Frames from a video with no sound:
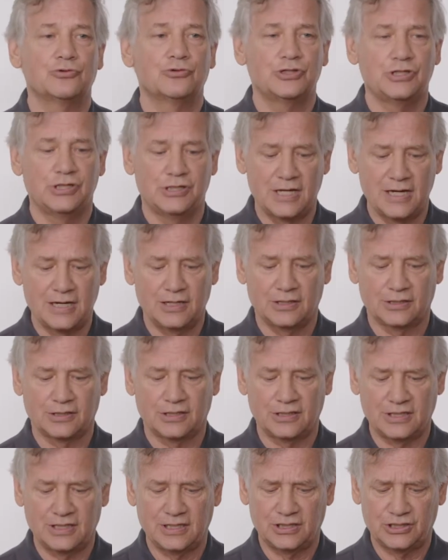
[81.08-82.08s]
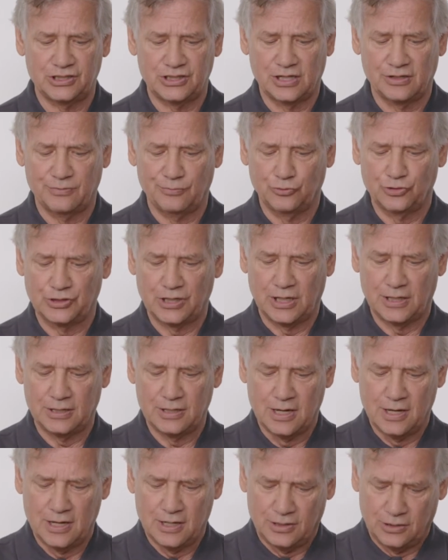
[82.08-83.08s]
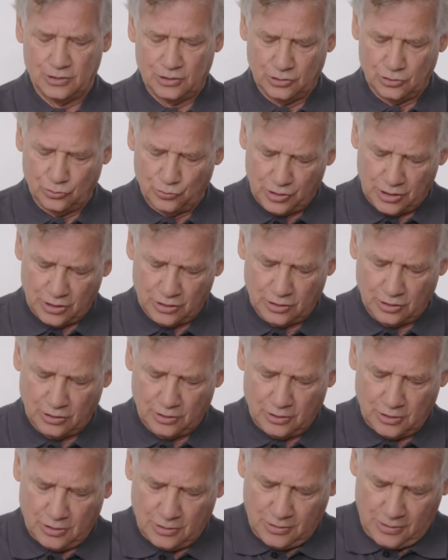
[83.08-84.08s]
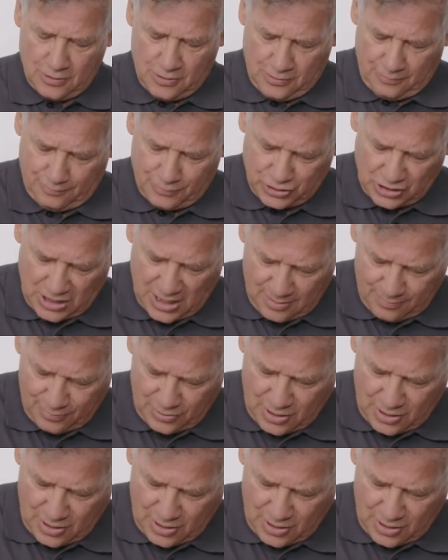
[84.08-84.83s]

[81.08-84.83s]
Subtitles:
Once it's set as you think it should be, replace the protective cover.